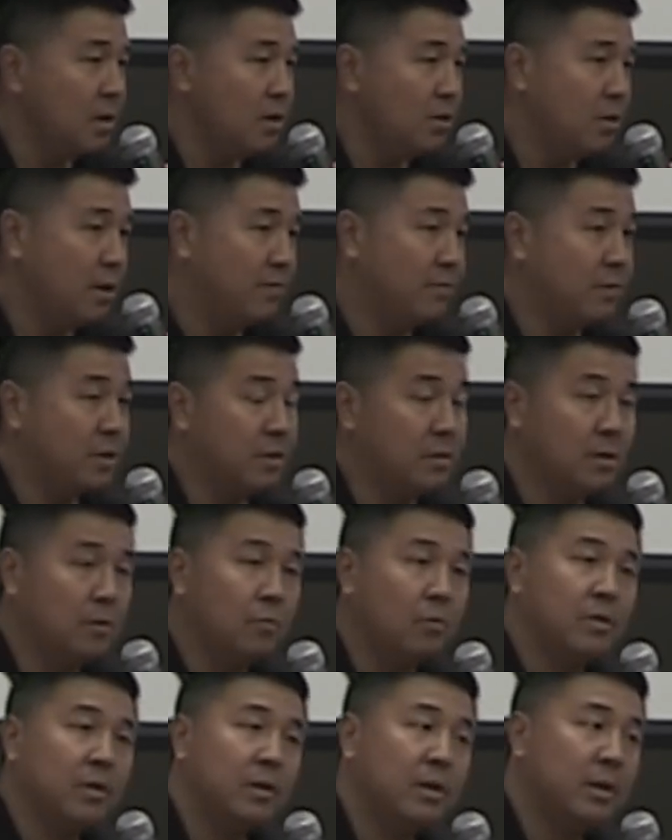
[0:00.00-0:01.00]
You have to get there
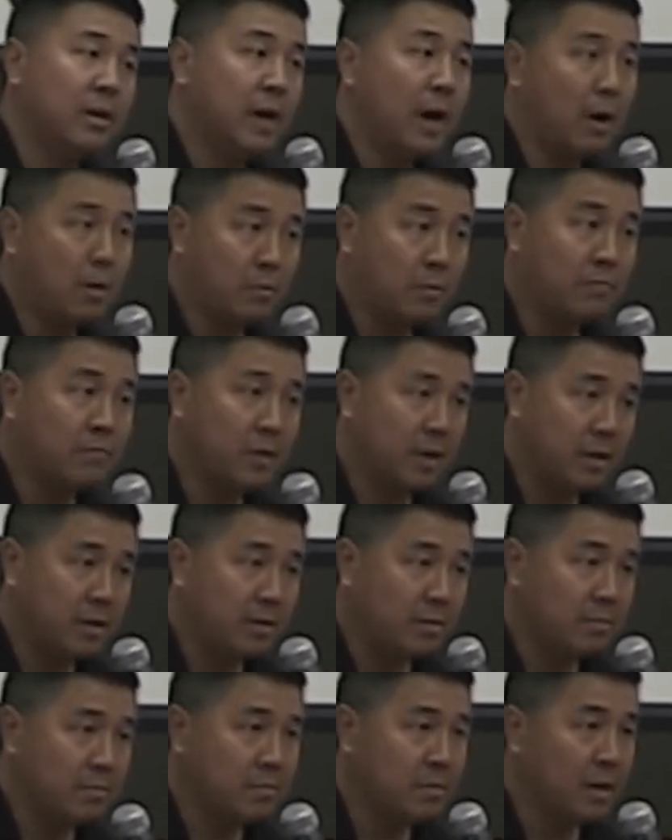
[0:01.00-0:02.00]
within an hour of death,
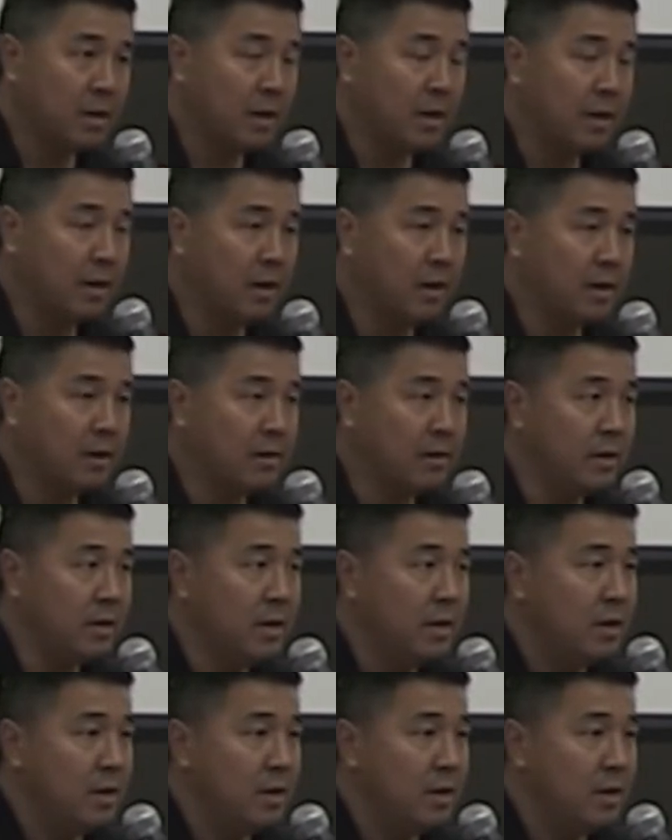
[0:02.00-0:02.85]
and